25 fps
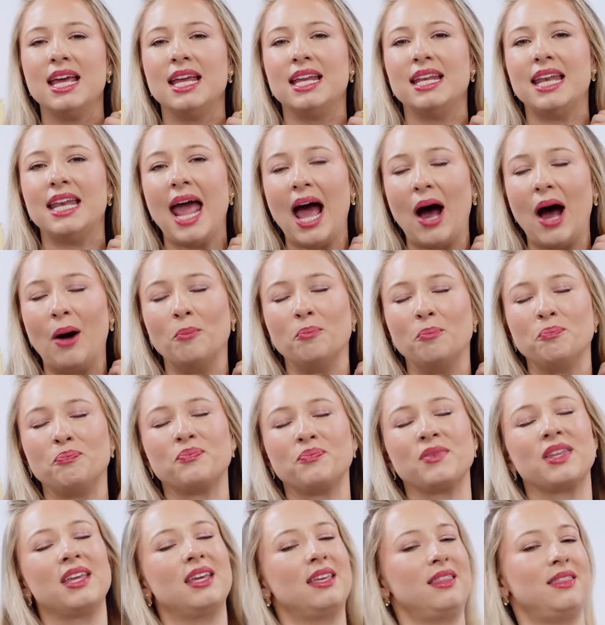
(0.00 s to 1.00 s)
Now,
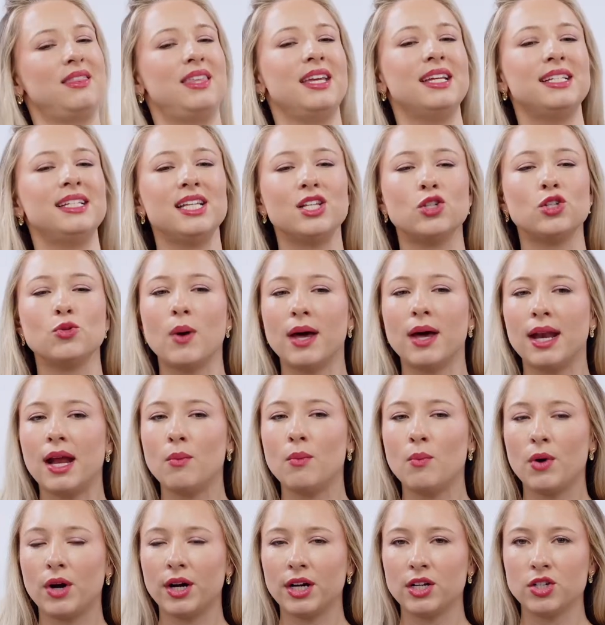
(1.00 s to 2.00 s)
this is what I'm
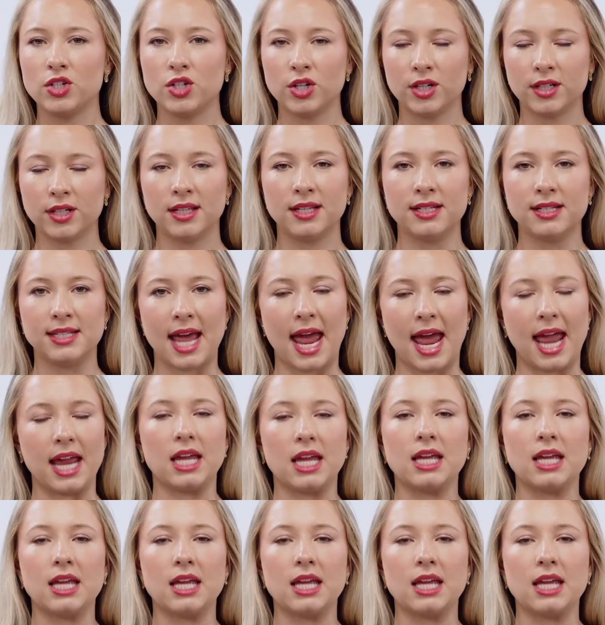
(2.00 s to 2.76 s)
wearing during the day.